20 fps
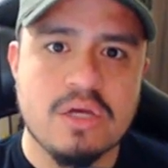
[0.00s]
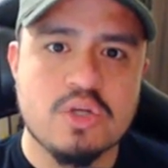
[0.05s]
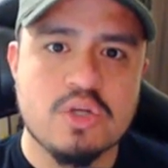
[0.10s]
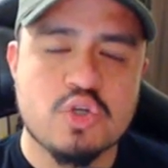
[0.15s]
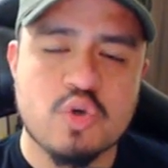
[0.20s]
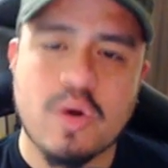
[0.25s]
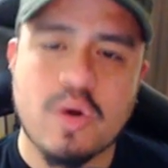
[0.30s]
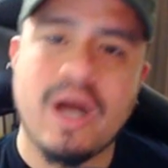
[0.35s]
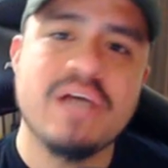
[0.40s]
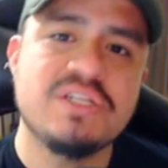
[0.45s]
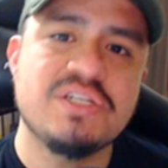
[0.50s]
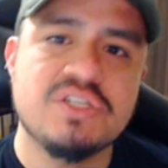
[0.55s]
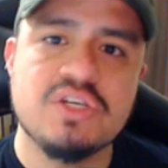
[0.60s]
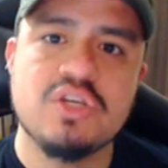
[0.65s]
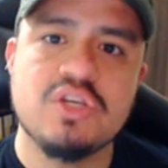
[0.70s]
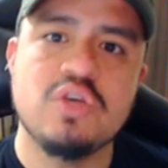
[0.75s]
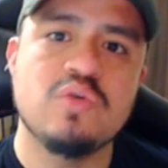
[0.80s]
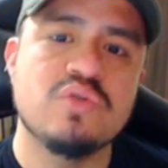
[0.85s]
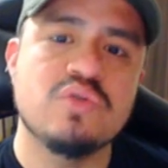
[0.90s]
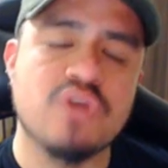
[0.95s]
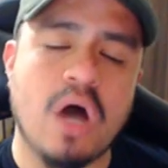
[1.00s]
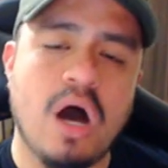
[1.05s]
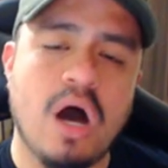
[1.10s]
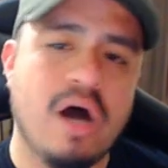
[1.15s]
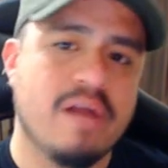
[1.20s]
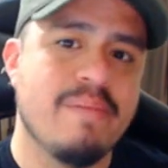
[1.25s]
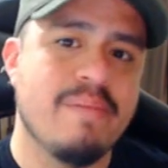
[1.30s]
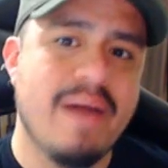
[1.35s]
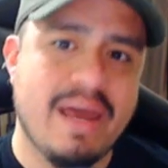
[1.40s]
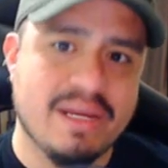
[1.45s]
tries to use
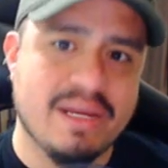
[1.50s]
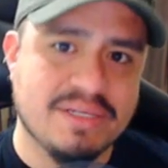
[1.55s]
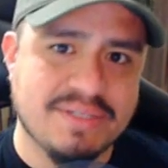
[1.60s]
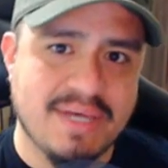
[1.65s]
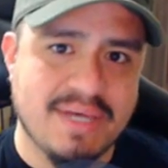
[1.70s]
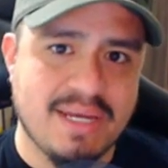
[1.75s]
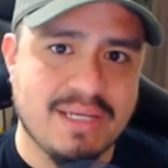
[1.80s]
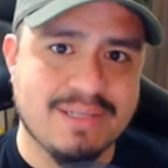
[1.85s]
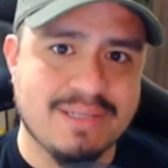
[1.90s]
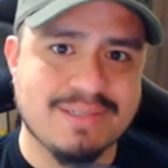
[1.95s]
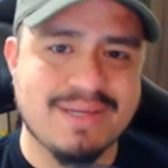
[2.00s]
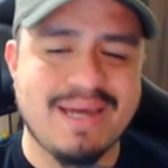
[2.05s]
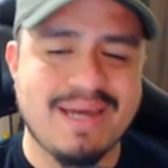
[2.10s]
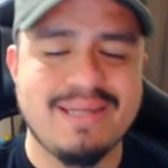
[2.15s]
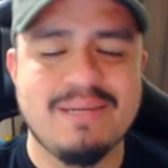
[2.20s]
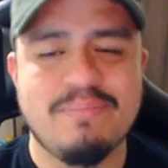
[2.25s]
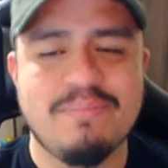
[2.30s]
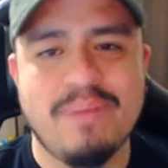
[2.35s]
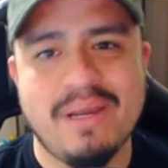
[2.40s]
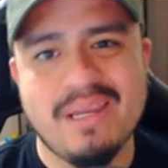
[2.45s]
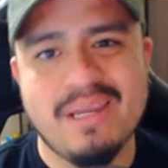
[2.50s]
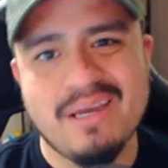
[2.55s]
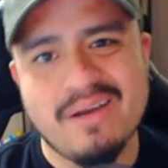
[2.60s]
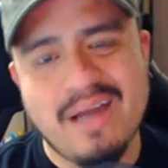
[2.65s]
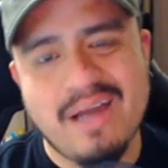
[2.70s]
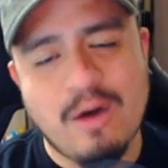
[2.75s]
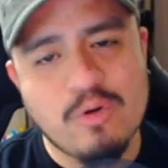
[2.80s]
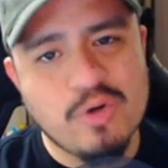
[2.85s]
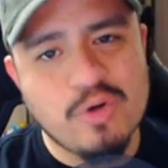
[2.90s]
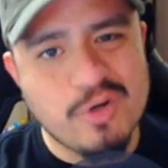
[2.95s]
automatic settings. And depending on
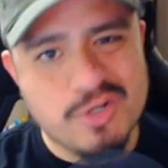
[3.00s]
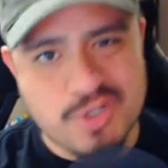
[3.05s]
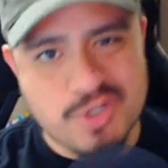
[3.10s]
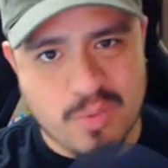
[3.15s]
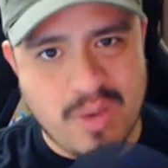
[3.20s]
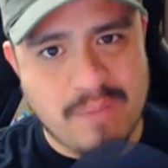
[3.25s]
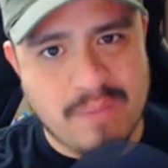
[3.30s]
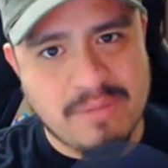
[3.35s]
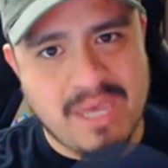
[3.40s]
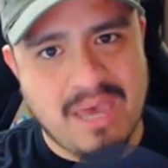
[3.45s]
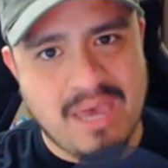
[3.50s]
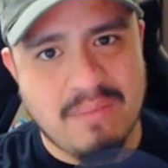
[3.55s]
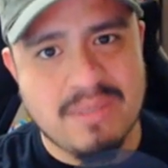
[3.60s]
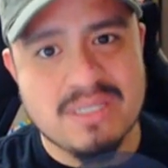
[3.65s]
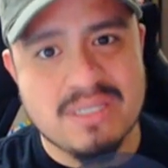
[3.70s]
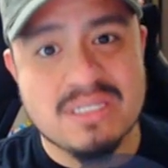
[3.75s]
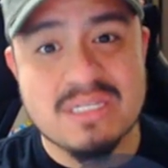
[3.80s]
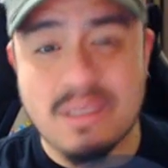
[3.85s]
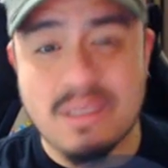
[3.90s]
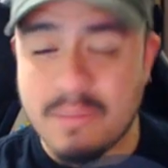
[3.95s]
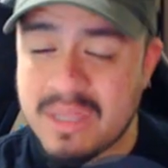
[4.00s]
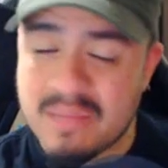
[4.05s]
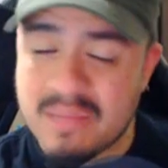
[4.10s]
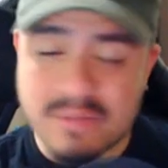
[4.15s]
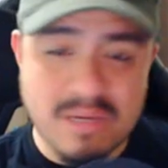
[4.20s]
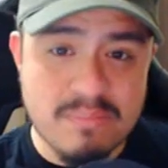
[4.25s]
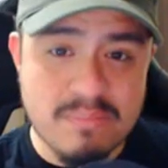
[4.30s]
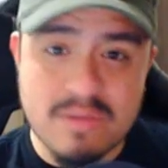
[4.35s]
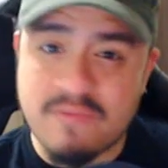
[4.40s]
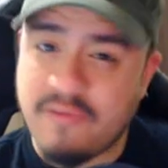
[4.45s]
how good your webcam is, some of them
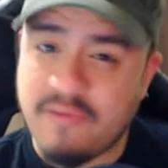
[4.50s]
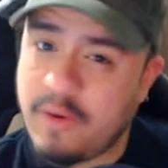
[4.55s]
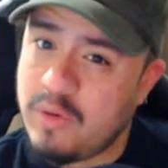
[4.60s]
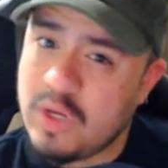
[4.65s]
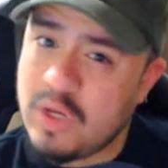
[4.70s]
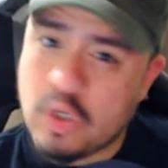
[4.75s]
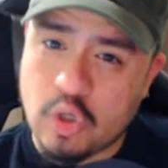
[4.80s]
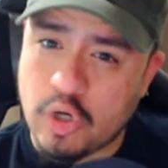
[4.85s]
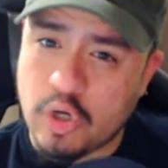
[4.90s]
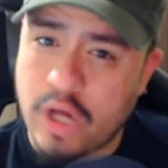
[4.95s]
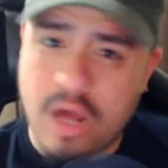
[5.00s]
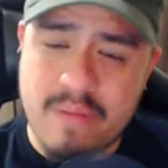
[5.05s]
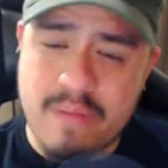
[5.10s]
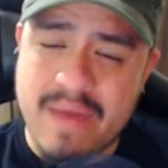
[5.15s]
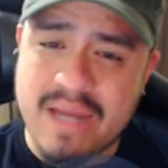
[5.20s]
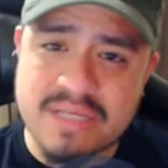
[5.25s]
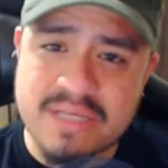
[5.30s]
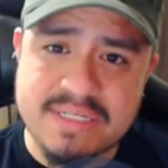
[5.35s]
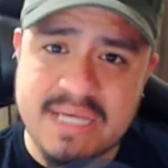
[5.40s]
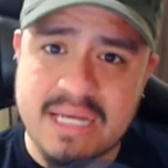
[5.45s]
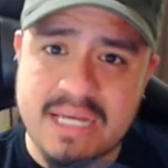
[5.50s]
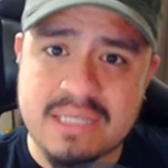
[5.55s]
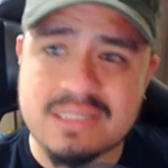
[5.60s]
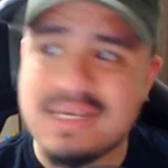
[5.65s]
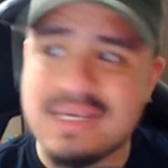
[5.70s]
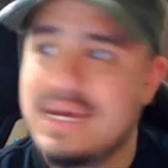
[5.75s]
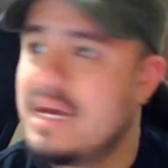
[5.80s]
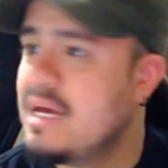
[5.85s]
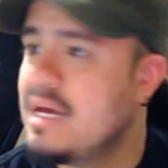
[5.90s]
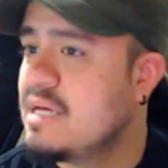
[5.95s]
can be very good automatic settings.